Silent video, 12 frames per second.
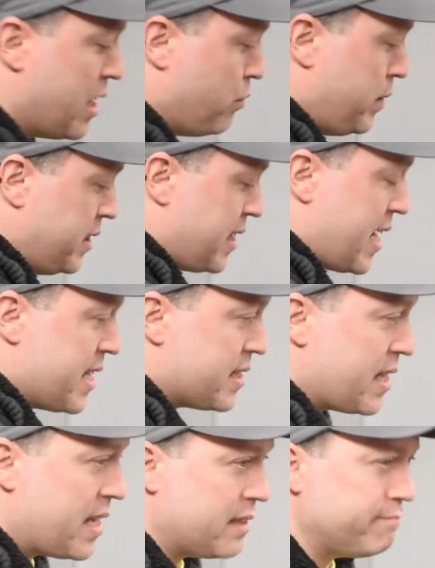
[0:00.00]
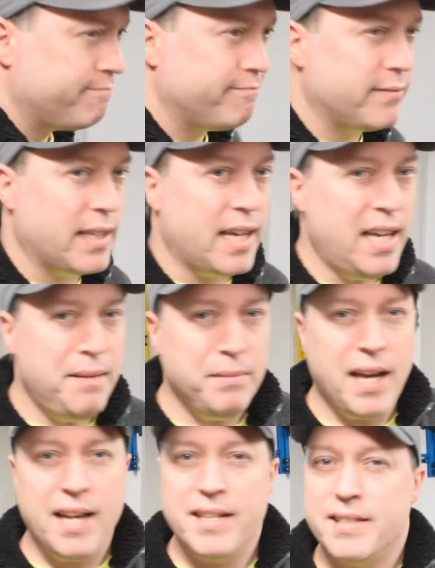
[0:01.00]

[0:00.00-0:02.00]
I realized that I'm kind